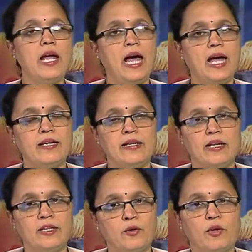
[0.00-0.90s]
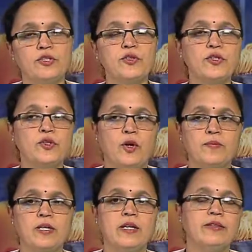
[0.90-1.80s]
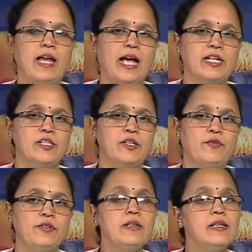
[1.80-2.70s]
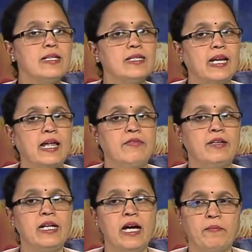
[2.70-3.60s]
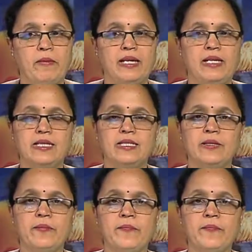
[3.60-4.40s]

and it also stops the action of the salivary amylase.